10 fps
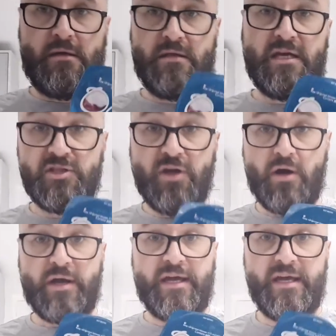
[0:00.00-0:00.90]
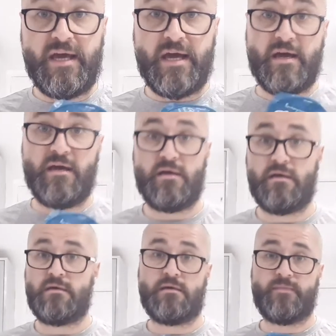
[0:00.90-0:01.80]
This yogurt here
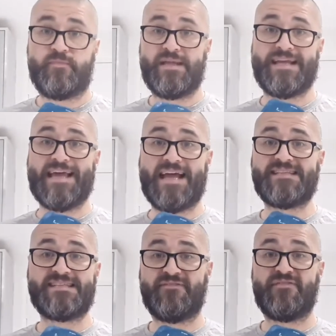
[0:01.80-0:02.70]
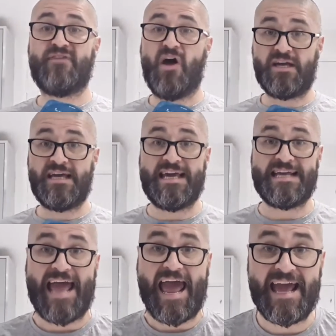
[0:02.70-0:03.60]
gets a
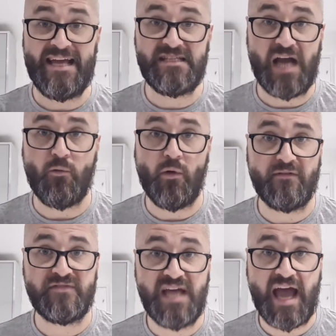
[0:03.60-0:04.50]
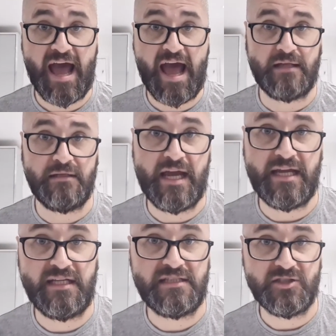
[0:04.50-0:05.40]
fucking 8 out of 10,
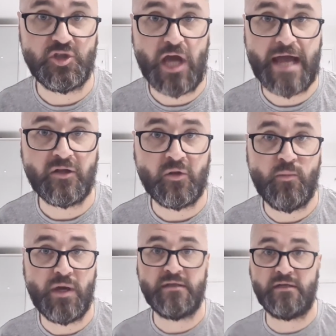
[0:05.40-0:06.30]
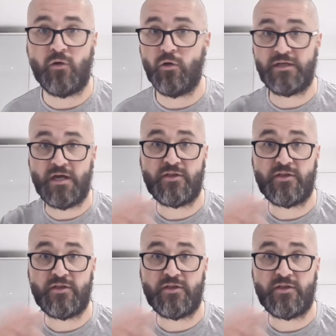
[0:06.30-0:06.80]
ladies and gentlemen, and all the